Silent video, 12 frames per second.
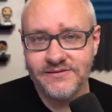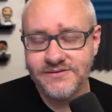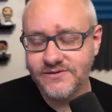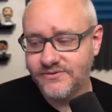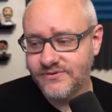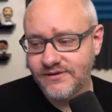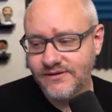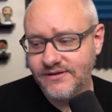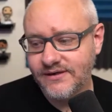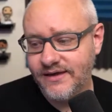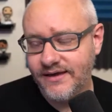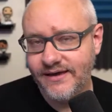So
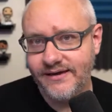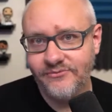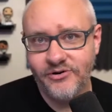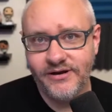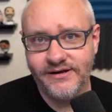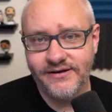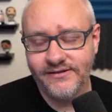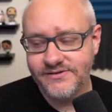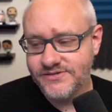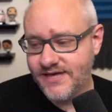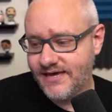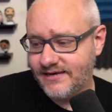I want to
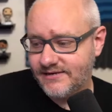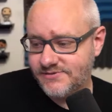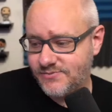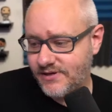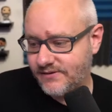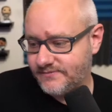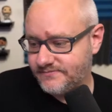acknowledge that as well.